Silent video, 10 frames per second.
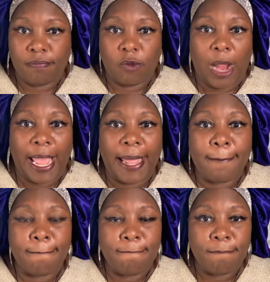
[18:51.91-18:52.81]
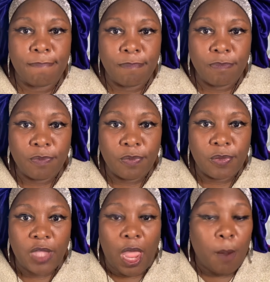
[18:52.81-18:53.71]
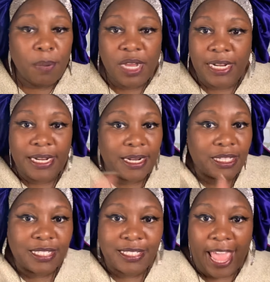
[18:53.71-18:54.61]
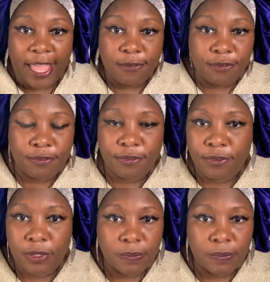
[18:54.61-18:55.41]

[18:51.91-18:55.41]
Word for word: right? Put it in a safe.